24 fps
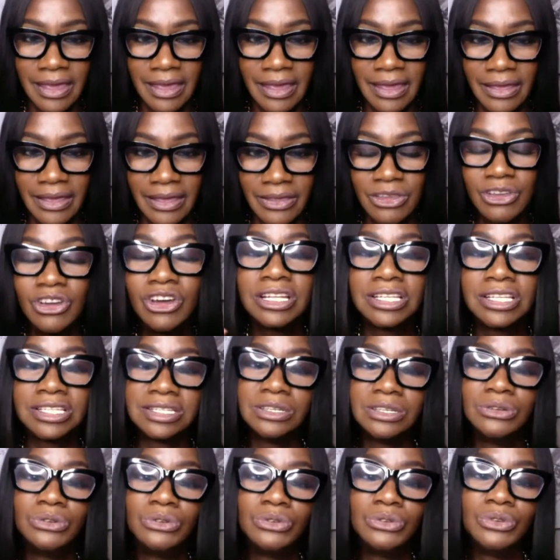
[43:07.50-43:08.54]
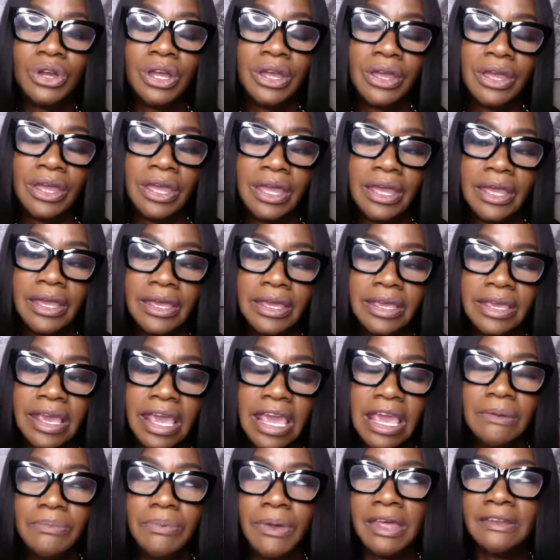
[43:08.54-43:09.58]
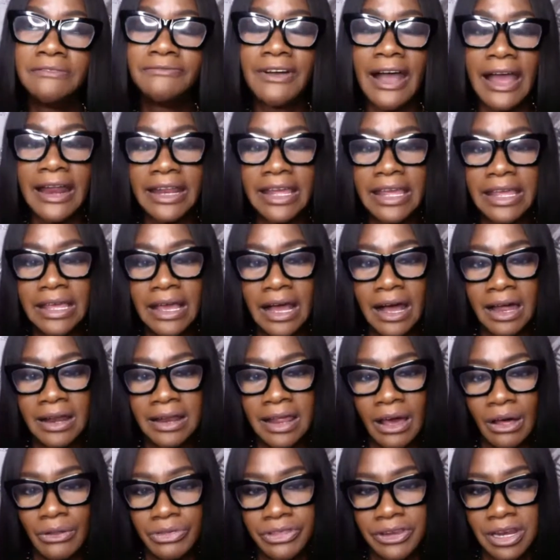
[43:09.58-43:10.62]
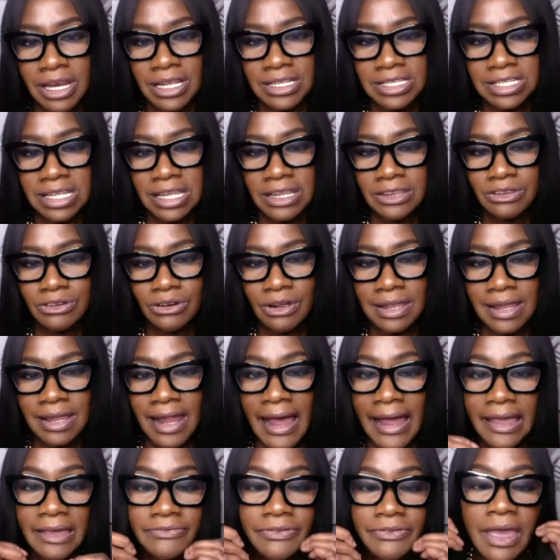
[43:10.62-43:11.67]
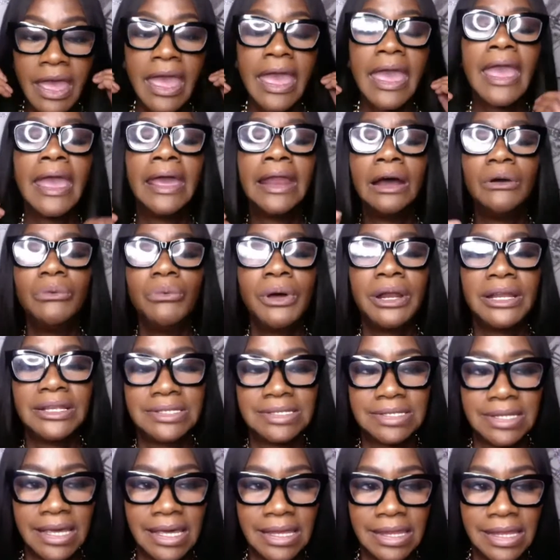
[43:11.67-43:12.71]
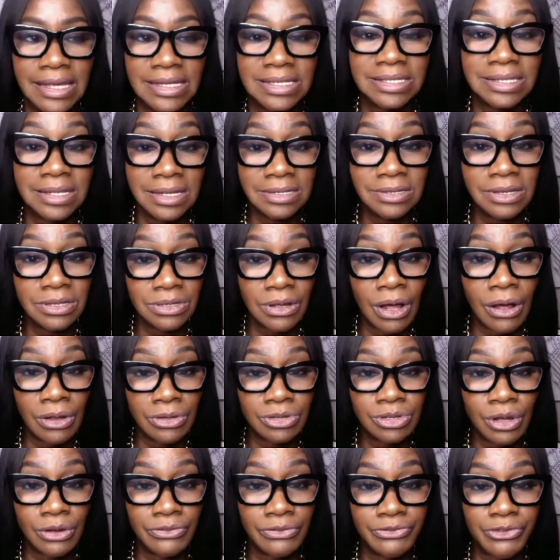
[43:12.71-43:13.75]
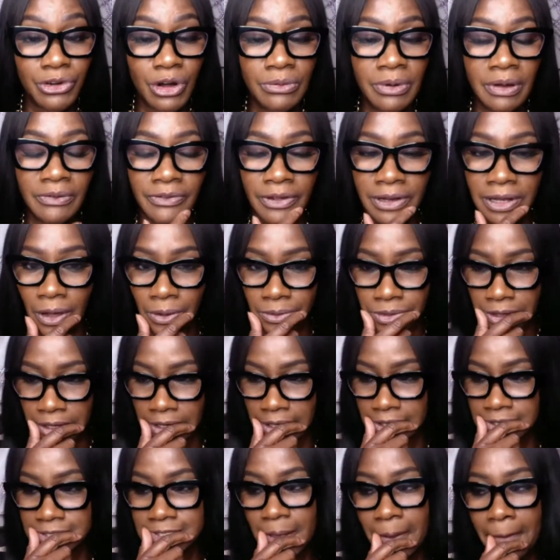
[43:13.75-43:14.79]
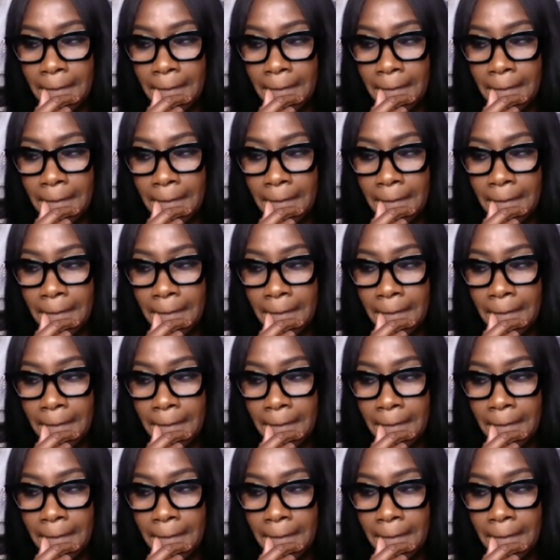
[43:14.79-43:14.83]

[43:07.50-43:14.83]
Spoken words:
You're gonna still keep inviting unhealthiness in your life. And I want to say this is also a form of unhealthiness.